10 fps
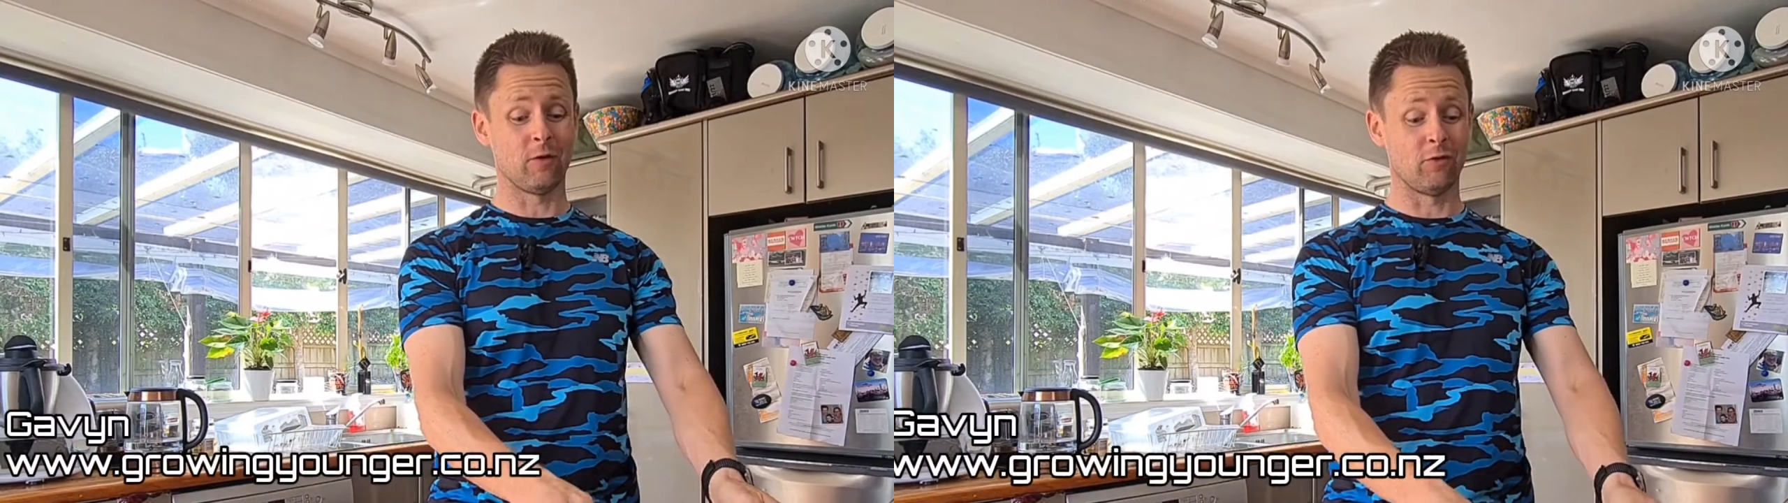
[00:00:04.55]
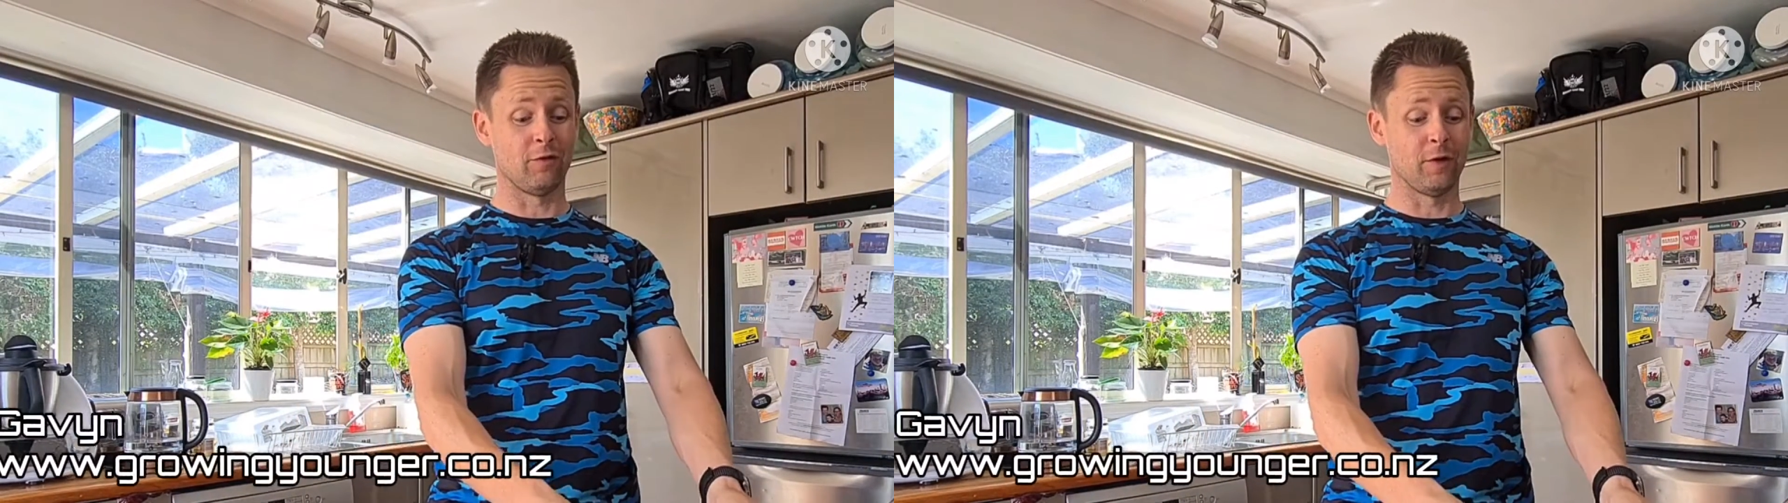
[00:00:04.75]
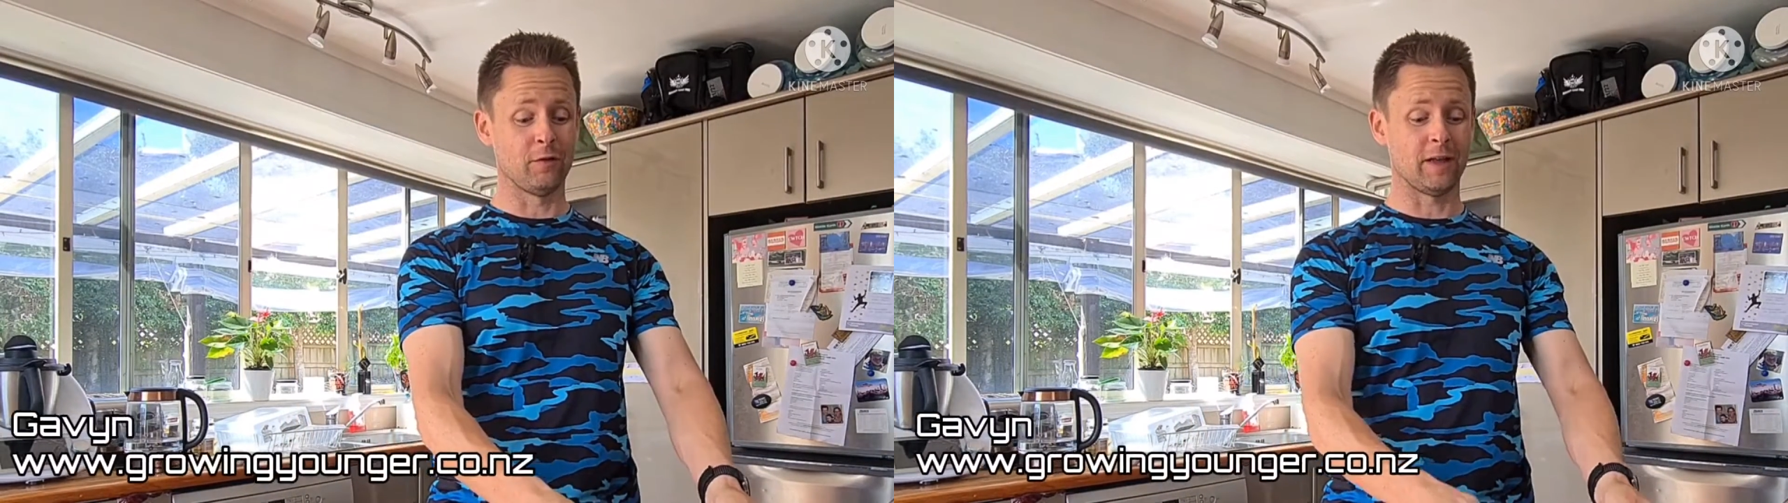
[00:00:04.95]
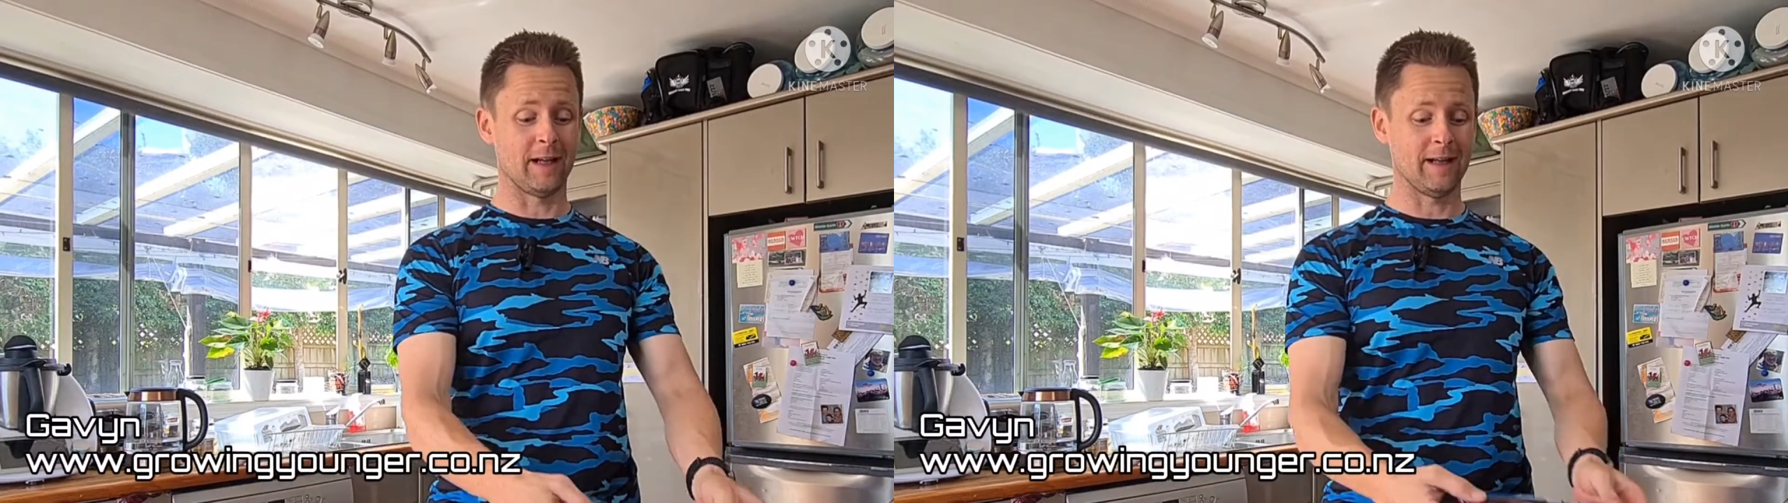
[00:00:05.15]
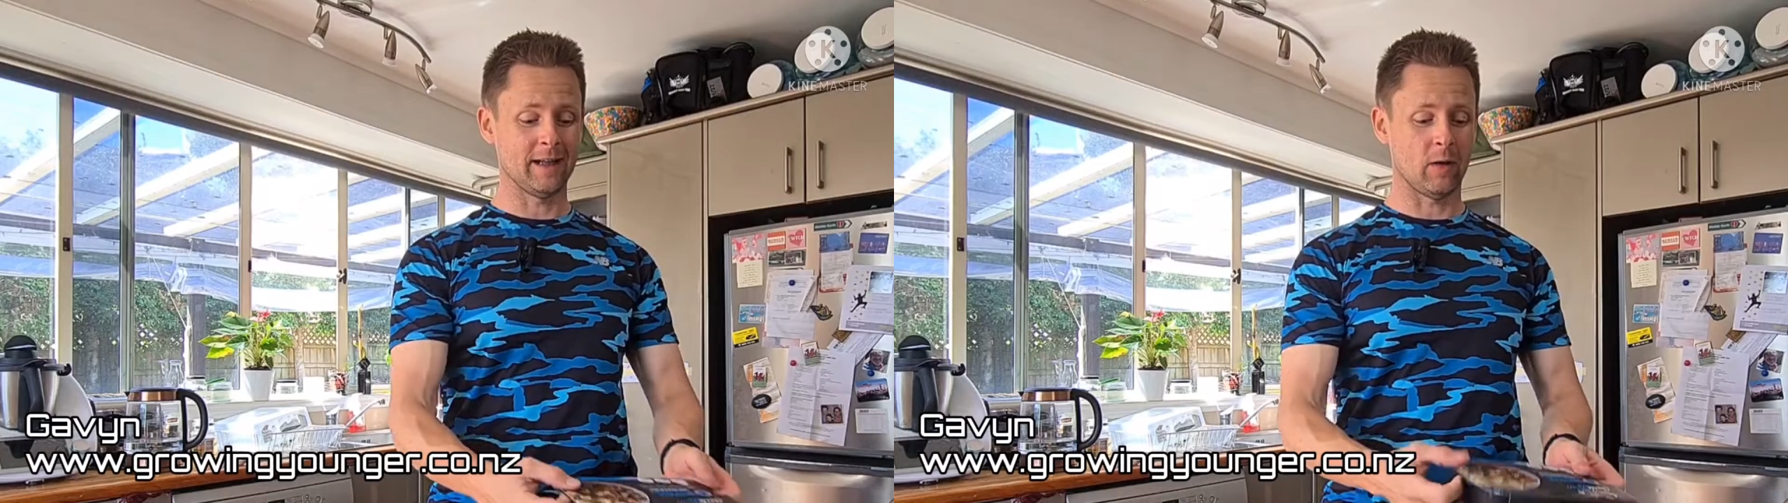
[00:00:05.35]
review
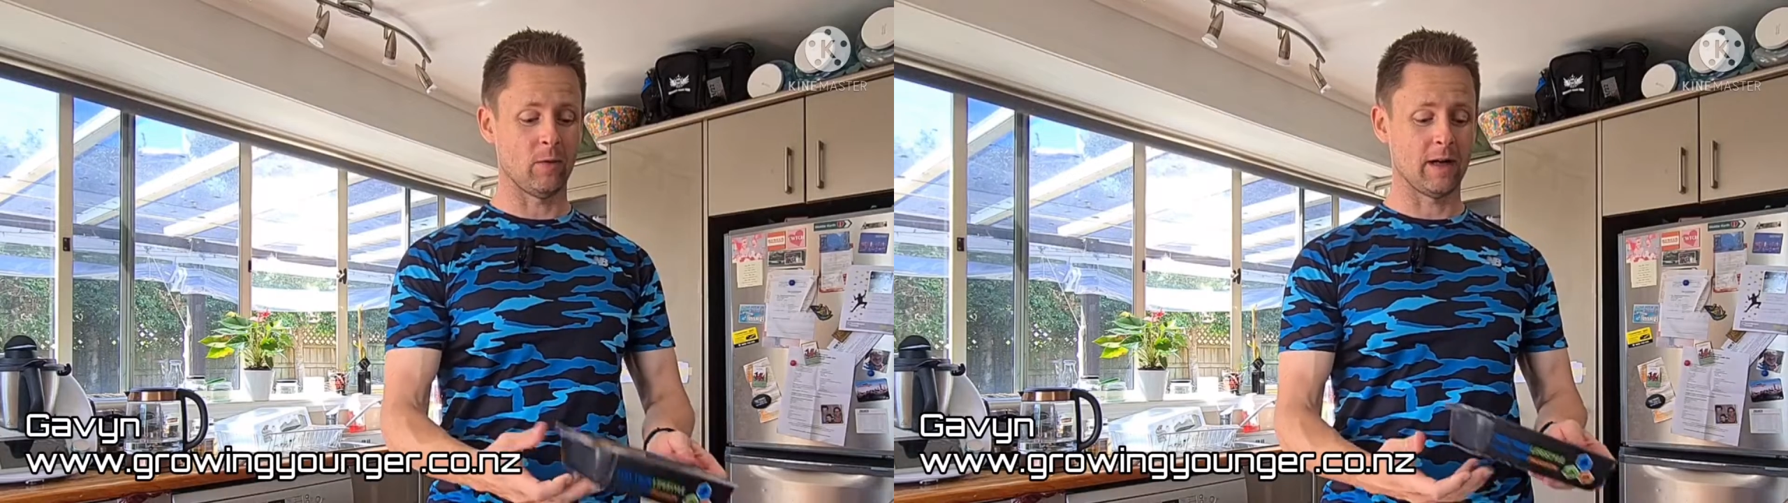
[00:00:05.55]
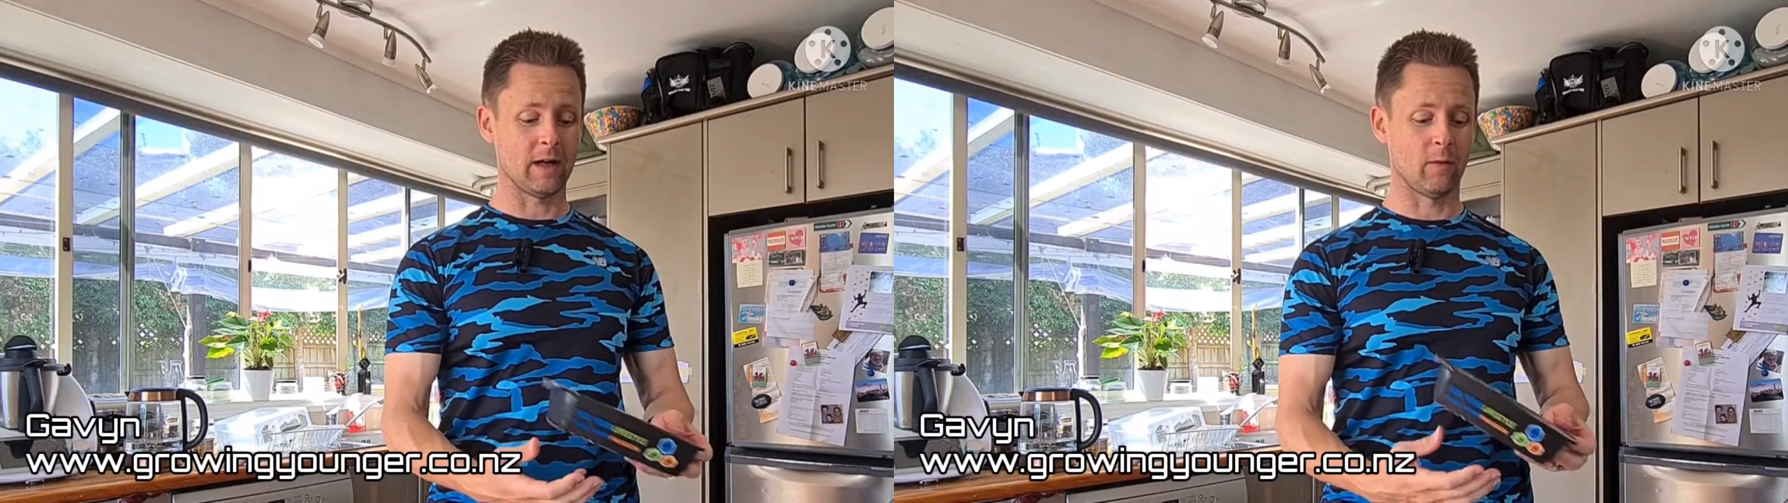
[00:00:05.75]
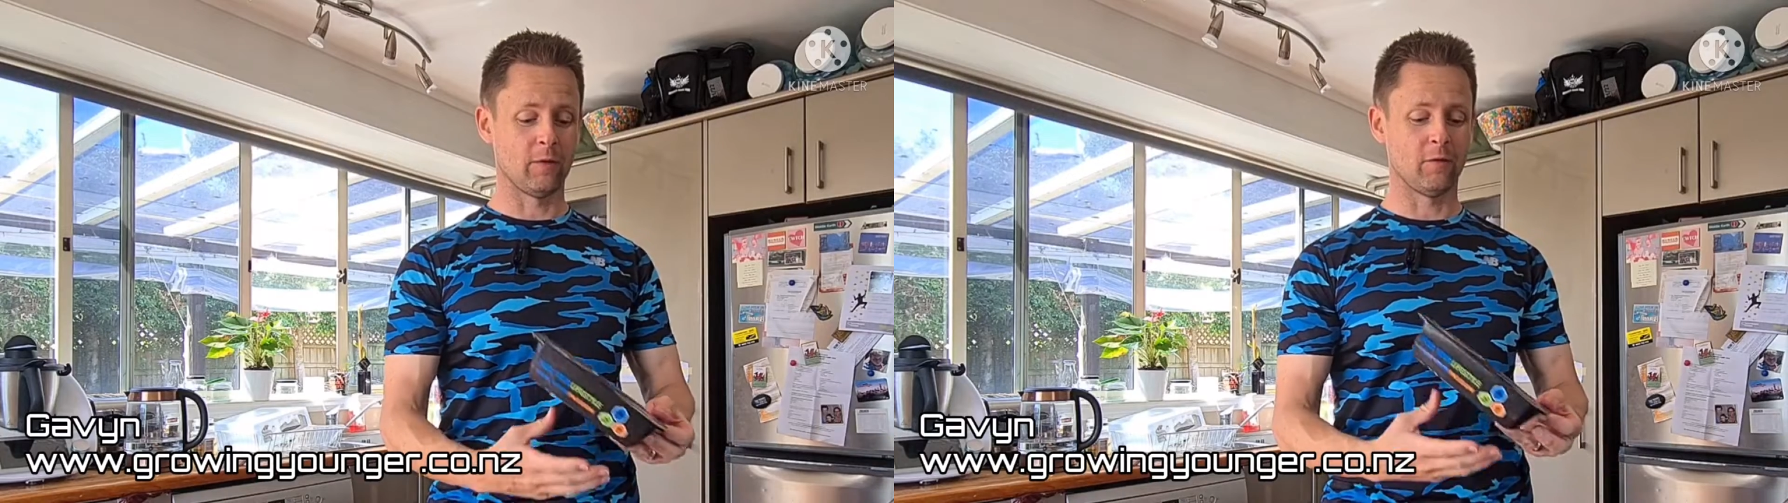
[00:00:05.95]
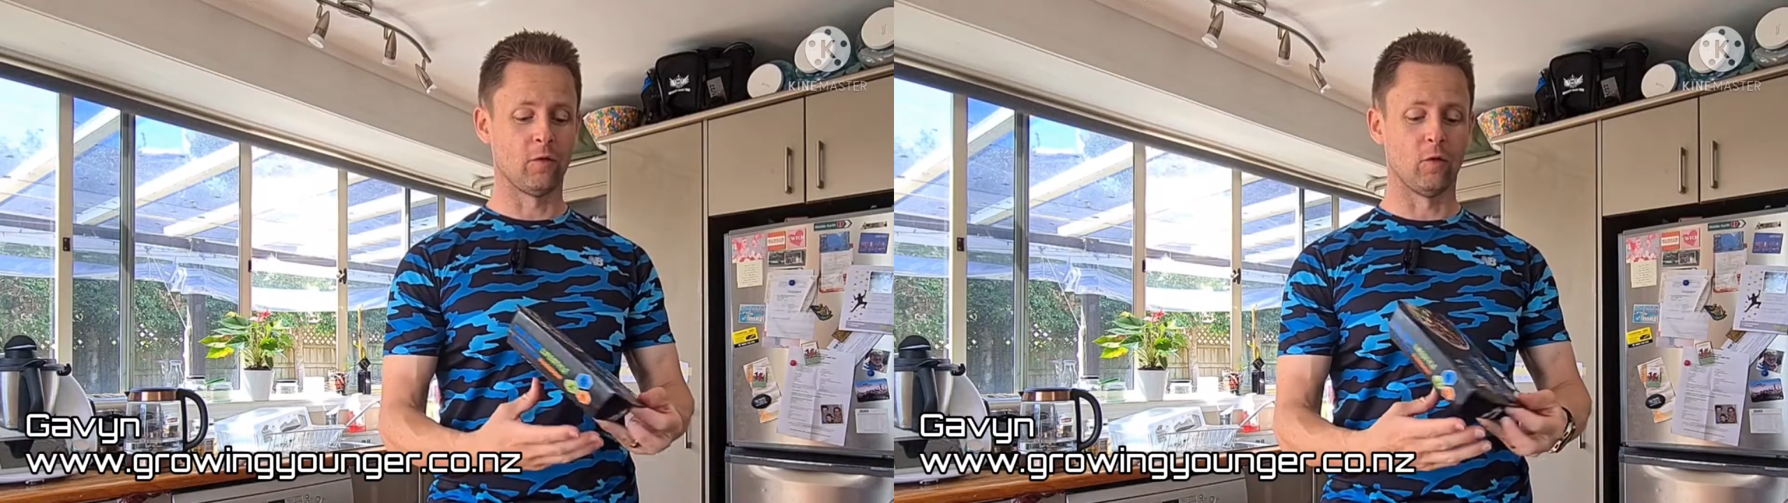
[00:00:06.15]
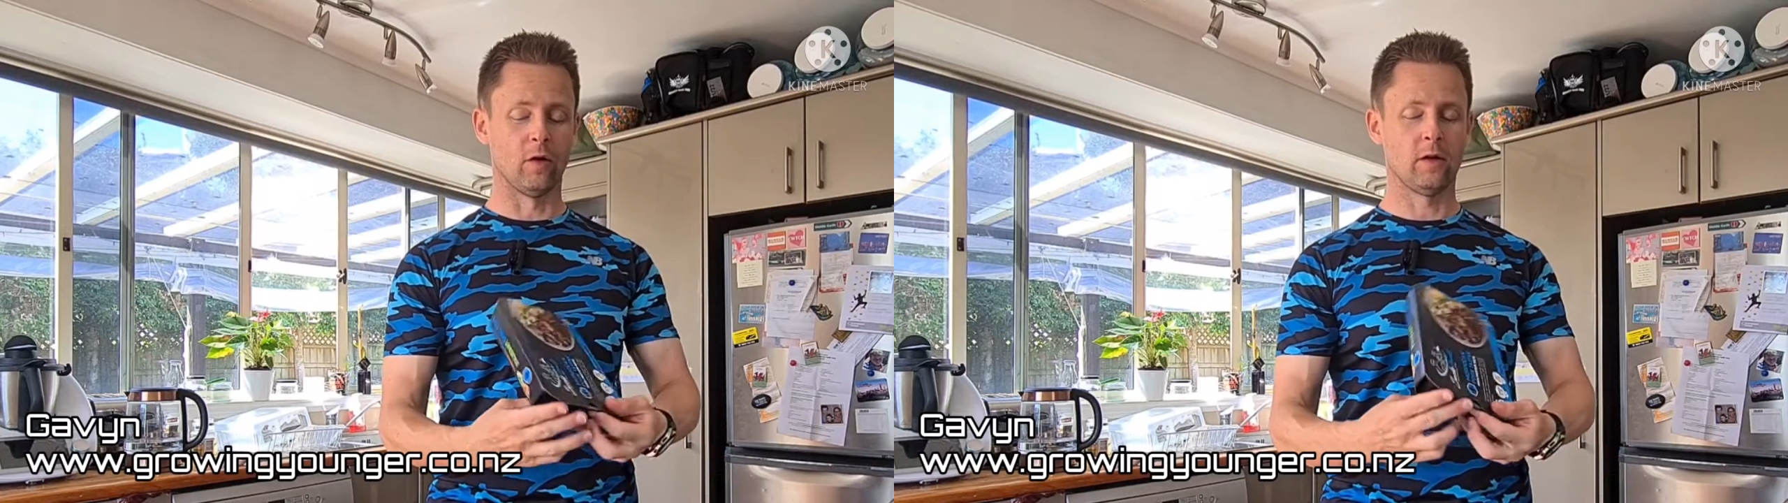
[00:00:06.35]
today, and we're going
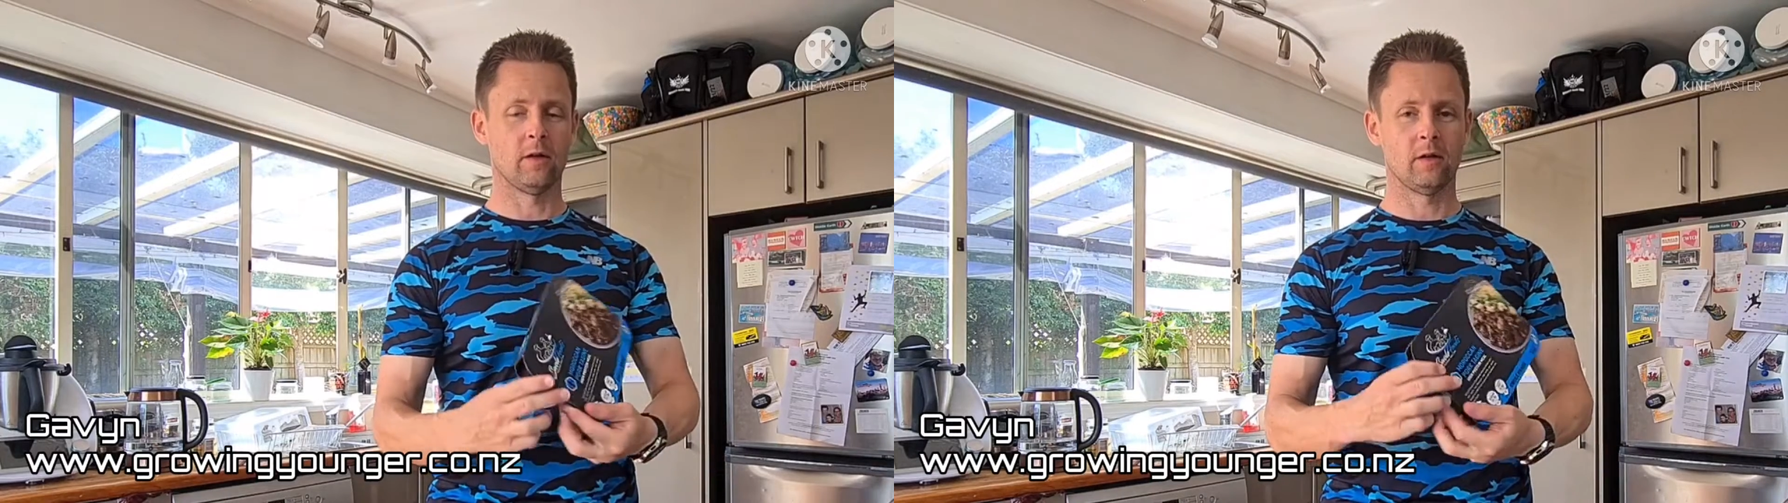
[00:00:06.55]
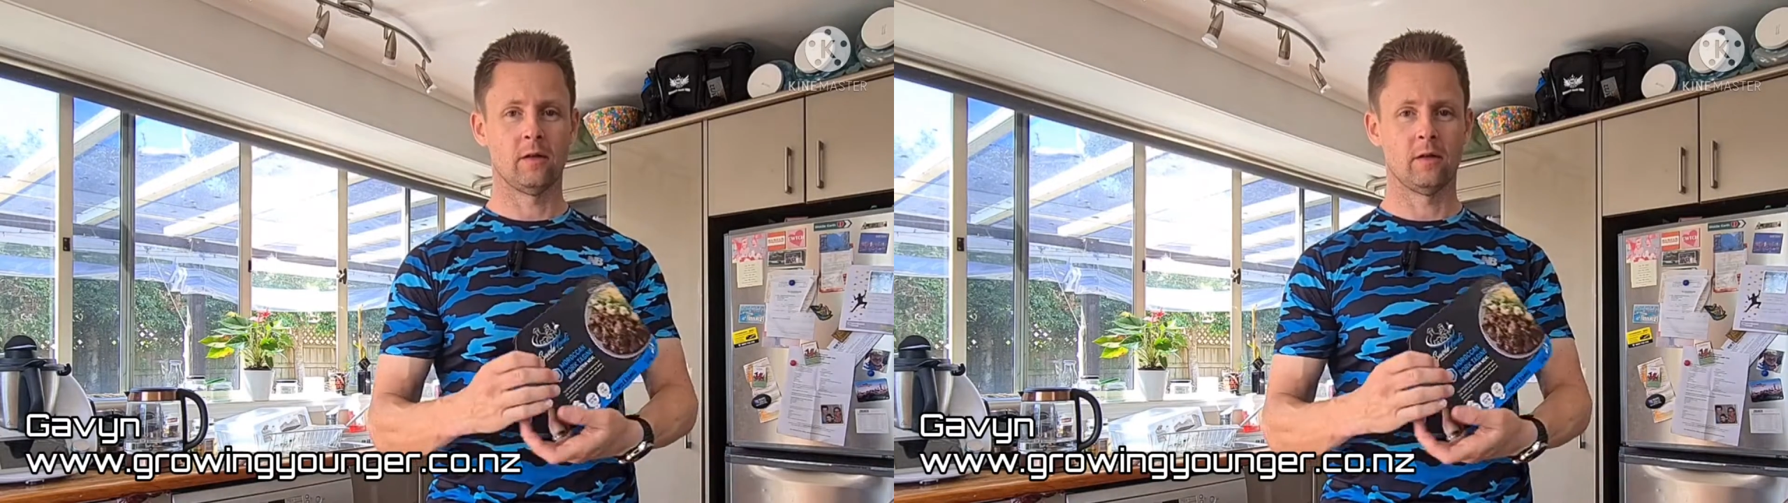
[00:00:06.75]
for